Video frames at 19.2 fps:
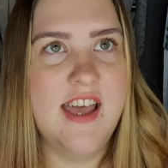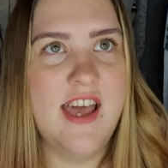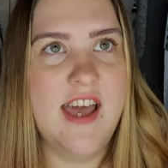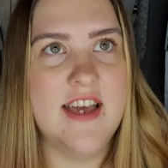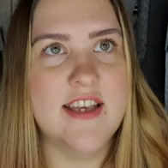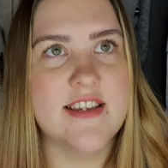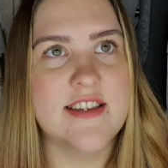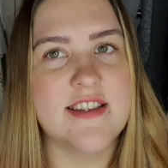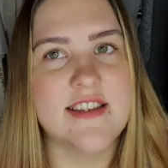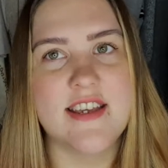
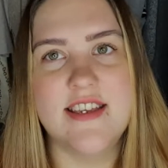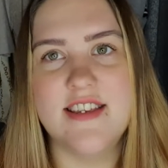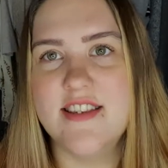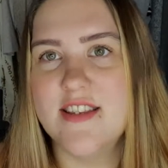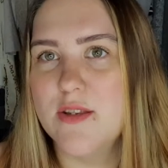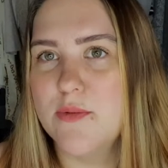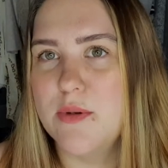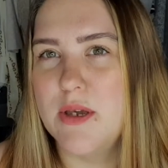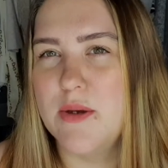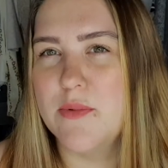It's nice
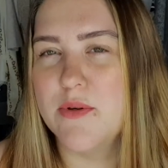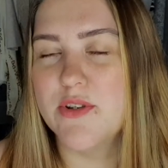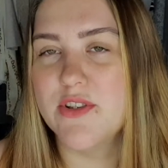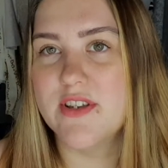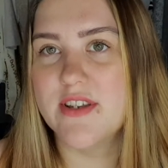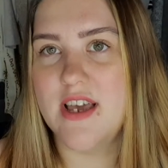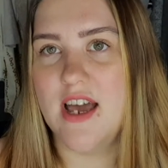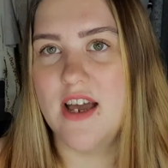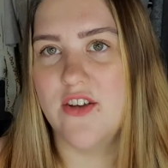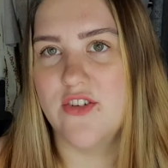to be able
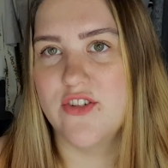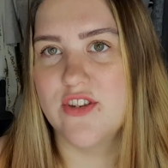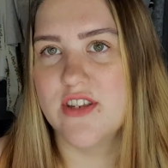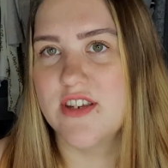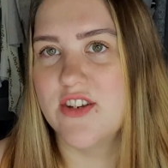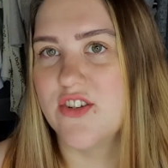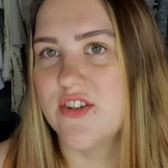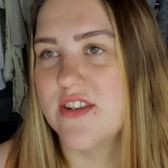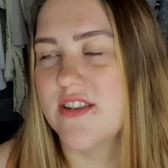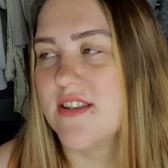to actually
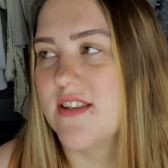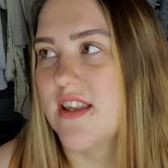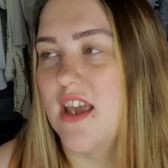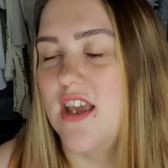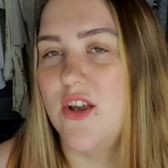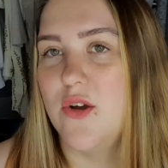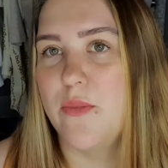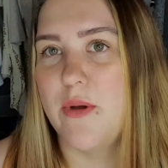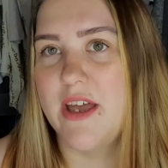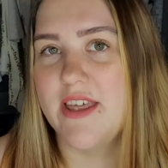just let
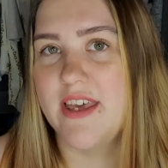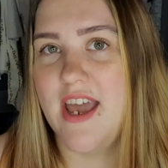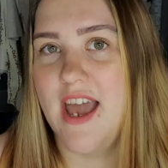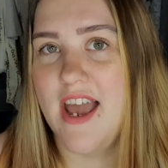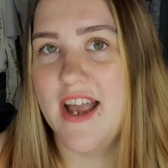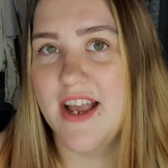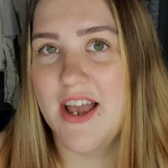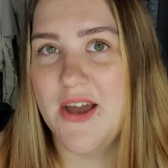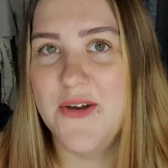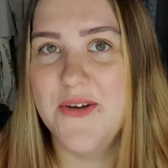your belly
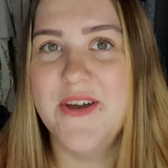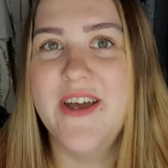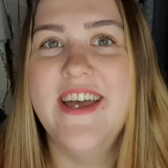hang out